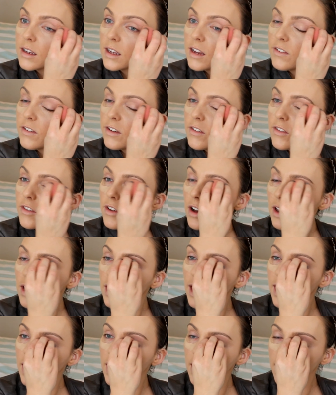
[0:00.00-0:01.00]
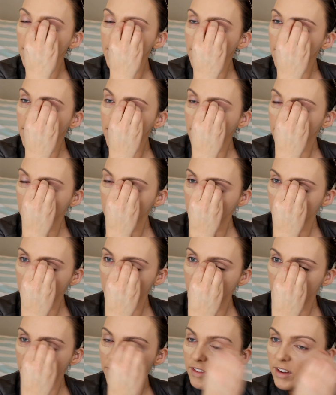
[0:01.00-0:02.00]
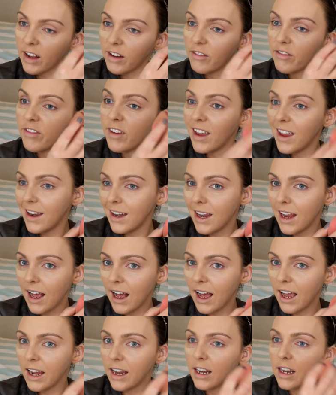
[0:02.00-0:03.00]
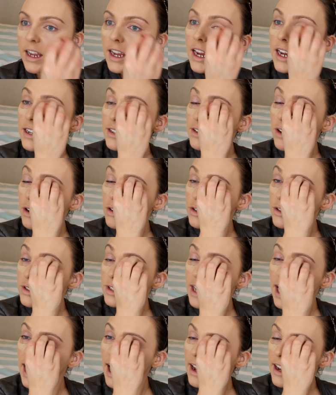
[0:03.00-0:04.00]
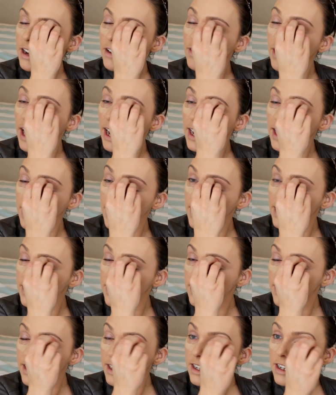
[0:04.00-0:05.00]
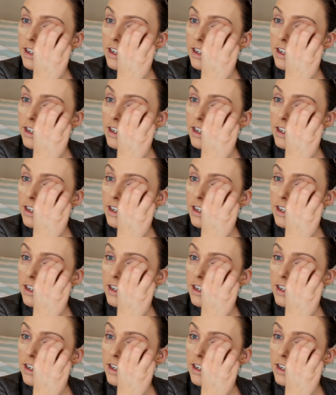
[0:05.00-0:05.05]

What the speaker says: If you've got like veiny eyelids or just darker eyelids,